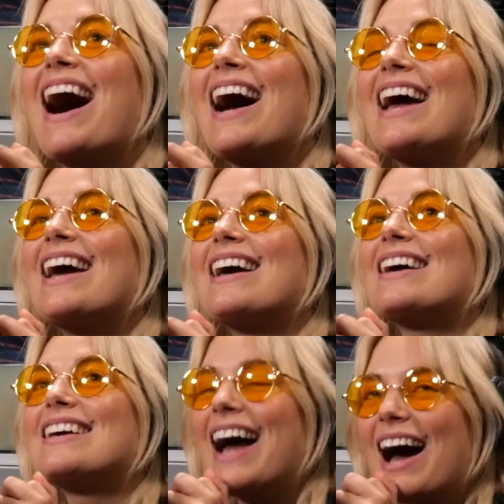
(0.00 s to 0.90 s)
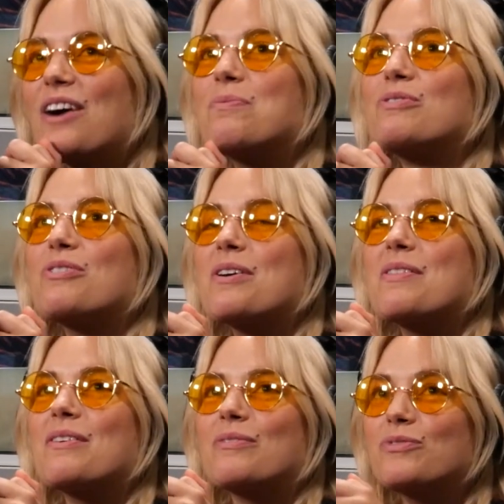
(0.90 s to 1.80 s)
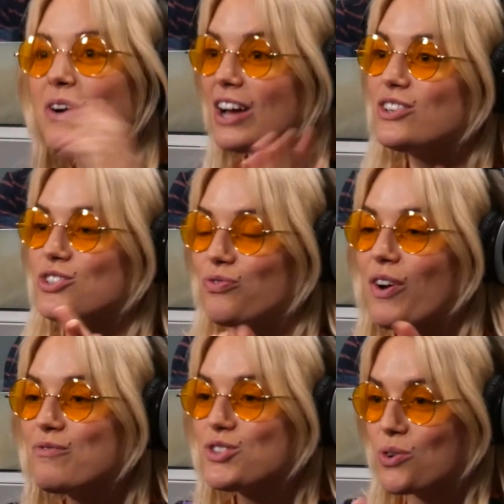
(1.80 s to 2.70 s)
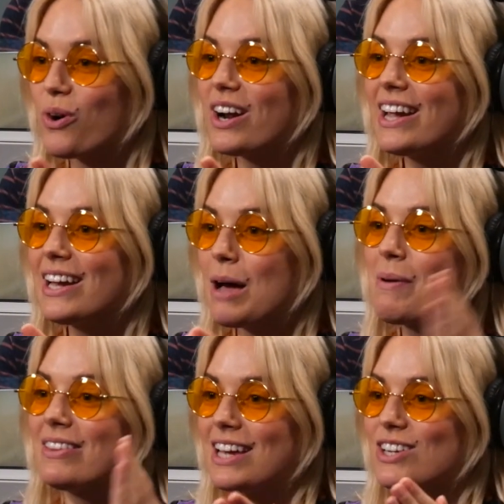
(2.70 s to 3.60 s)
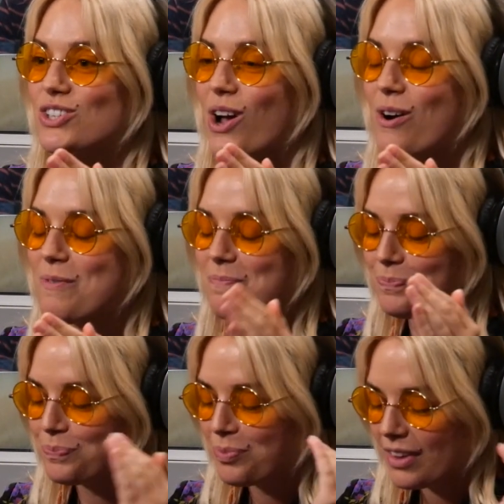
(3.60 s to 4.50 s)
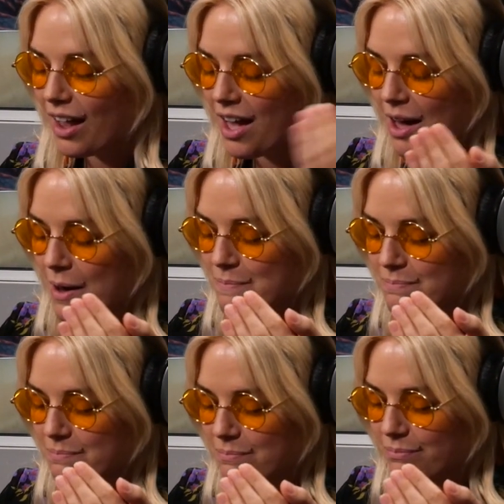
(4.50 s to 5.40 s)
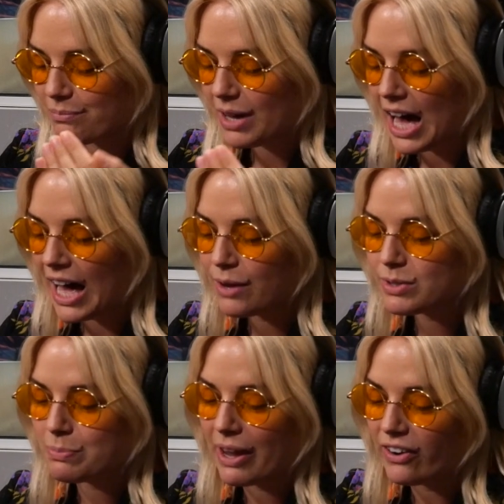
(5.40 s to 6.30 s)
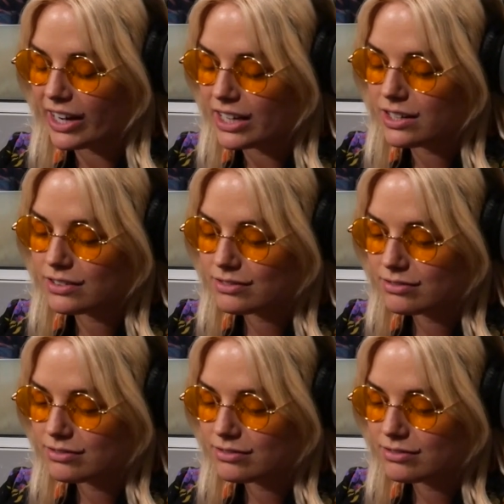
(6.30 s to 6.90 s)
I yeah, I opened for fun fun story yes. about that show. Yes. Um, I was married.